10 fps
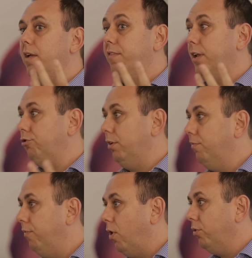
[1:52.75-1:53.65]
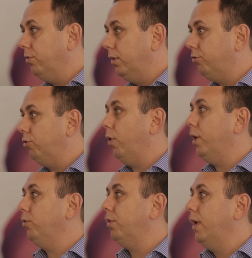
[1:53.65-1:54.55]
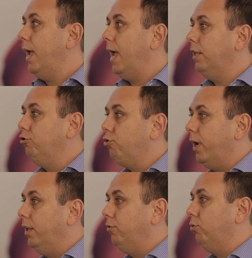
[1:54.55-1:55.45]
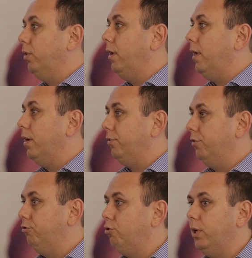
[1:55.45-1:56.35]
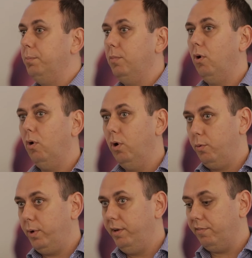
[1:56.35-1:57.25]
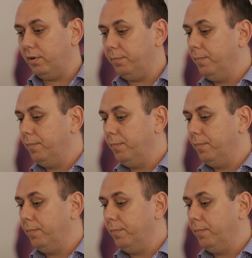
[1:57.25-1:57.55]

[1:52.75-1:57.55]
eventually falls in the soils and drains to the nearest stream or river